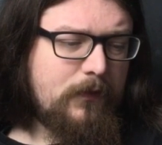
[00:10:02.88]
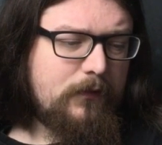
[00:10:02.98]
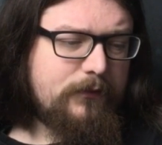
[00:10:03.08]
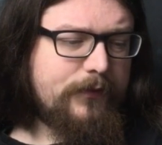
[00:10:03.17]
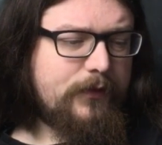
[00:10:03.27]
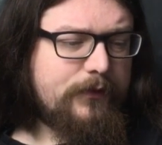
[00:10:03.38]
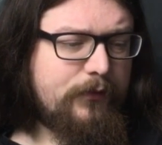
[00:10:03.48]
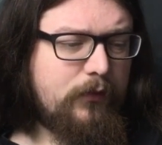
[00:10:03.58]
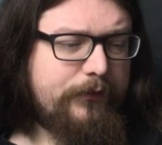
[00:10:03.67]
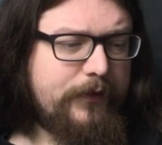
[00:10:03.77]
for
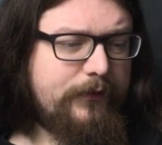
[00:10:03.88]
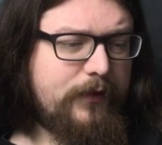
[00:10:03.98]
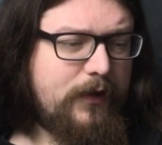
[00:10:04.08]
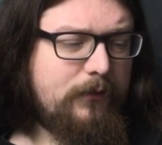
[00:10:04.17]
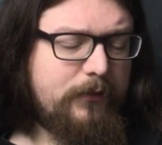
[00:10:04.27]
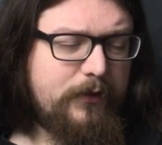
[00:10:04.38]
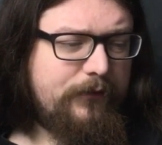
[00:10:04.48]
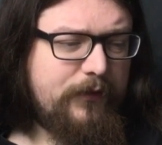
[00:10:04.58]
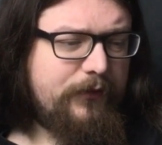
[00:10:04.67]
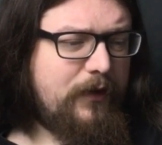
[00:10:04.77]
4.50, but
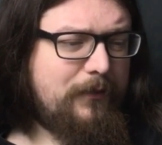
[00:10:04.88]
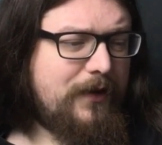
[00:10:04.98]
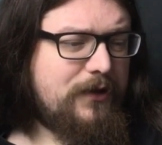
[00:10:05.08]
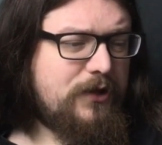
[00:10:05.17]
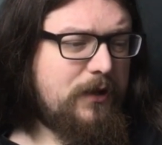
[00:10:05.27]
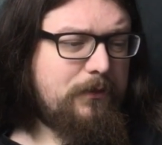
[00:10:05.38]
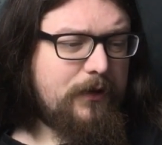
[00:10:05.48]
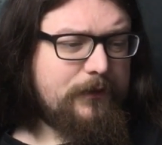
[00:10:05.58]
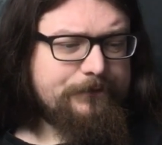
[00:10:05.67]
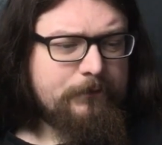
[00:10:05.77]
if you see them any
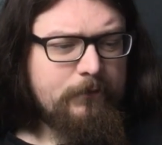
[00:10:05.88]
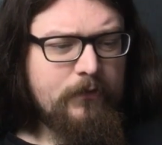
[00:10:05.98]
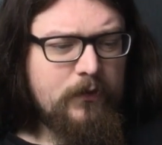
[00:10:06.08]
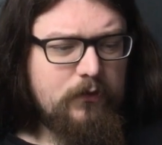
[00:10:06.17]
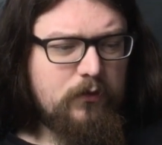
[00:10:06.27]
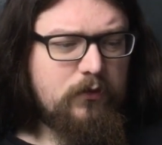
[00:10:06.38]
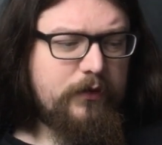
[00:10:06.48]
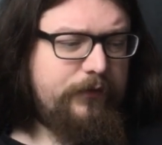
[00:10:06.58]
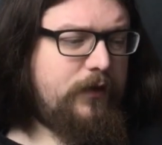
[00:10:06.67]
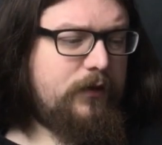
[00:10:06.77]
cheaper,
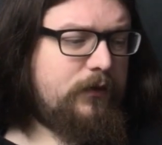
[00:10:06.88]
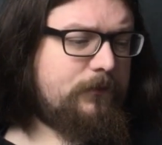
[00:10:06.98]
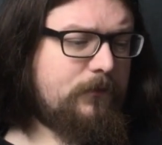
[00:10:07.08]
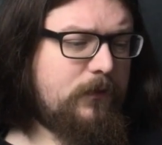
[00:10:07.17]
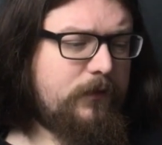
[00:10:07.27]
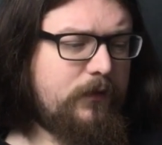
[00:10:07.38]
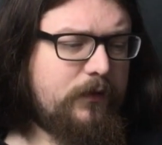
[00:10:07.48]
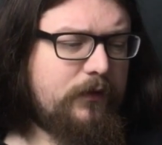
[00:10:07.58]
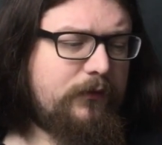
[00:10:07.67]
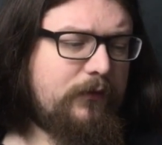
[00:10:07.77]
or if you're
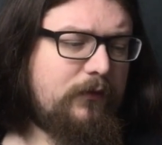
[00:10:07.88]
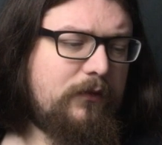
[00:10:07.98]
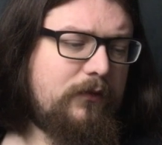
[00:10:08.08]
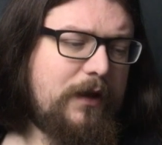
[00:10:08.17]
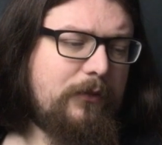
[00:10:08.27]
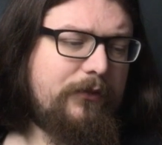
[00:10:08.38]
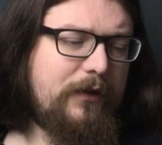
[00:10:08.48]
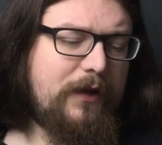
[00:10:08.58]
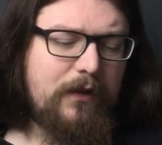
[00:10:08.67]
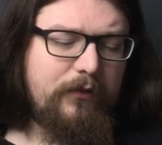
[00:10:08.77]
like
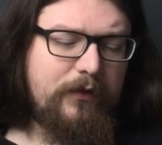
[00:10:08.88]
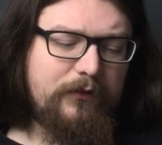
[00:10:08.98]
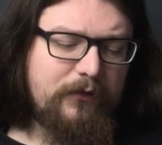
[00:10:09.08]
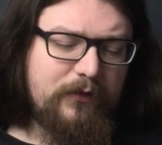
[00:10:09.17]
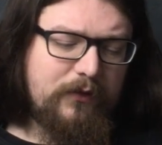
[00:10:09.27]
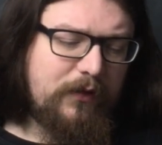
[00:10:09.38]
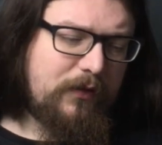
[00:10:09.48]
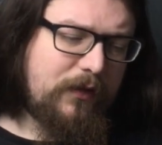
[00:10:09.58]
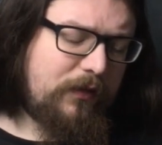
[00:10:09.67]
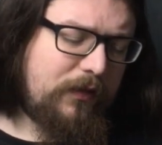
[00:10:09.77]
counting calories, and
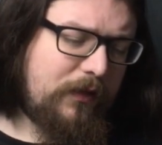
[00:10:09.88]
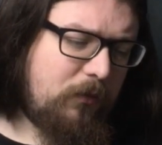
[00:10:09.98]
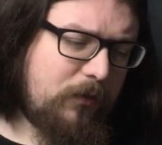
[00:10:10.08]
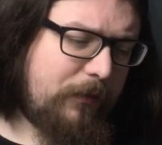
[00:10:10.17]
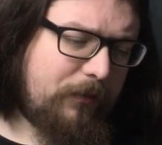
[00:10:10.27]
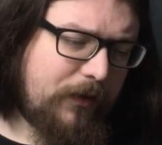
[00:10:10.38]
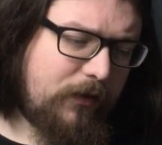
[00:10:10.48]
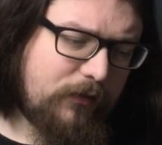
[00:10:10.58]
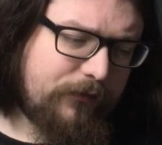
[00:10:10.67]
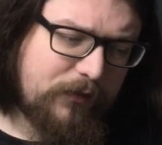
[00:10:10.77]
they will be pretty
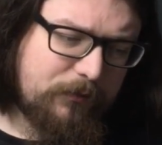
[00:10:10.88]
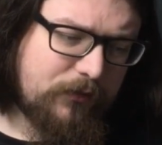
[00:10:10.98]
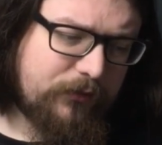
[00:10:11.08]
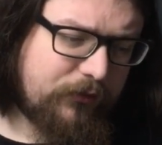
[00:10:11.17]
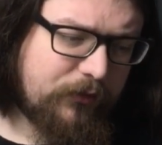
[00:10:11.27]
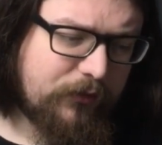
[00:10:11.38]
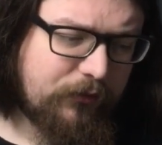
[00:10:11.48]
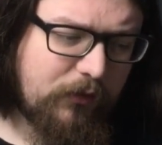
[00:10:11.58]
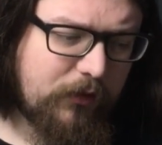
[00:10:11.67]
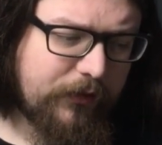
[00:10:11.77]
good for portion
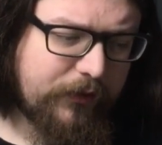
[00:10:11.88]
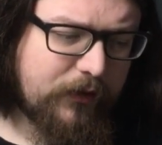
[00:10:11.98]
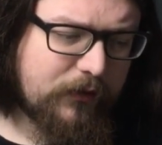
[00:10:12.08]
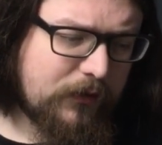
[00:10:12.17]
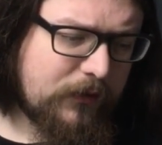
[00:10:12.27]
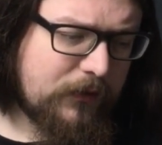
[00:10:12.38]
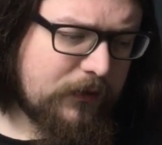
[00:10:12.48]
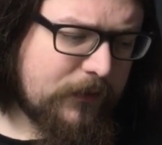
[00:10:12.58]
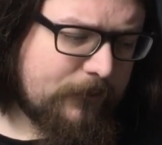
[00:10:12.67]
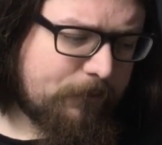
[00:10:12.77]
control, I think.
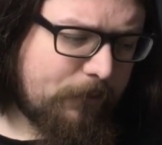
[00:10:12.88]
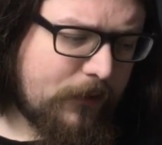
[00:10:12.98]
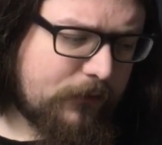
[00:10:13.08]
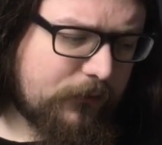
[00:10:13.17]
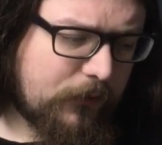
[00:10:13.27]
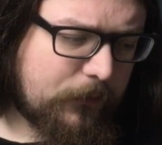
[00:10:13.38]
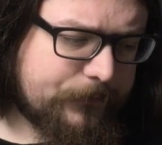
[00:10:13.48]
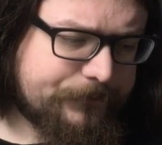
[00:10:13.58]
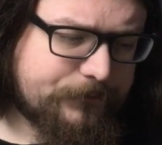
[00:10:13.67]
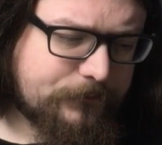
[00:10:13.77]
So,
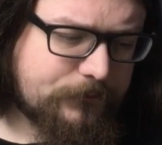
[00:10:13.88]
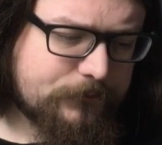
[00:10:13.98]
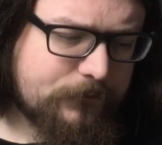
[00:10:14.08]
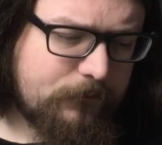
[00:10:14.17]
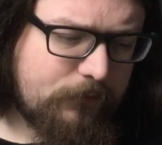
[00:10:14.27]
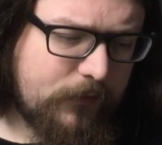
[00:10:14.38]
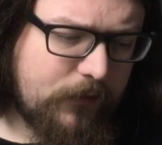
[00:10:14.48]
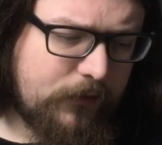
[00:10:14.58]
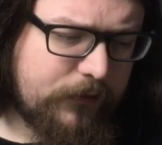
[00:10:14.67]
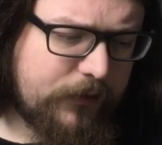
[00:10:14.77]

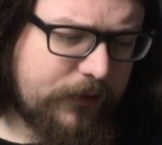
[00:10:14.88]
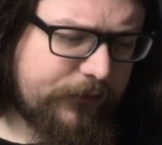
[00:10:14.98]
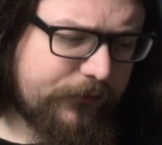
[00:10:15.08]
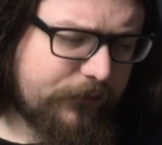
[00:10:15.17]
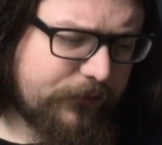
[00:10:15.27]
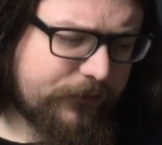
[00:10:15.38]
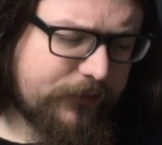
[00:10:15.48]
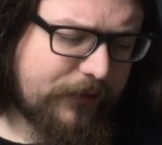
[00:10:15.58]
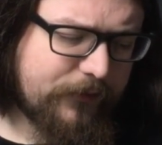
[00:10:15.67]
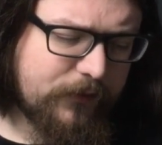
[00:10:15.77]
and it's
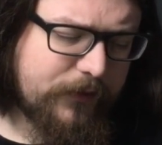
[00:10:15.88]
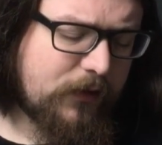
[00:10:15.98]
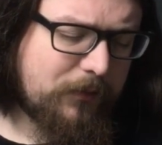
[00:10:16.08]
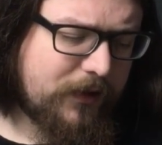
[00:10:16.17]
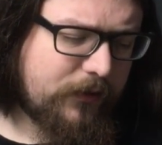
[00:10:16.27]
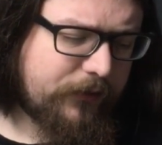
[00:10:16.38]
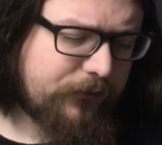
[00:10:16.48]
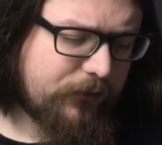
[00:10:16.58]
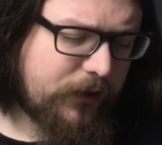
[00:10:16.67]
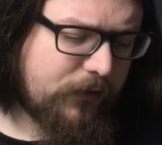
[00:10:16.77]
definitely going to be a
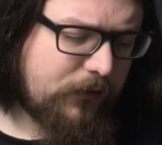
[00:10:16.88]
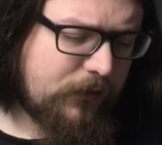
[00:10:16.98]
nice treat.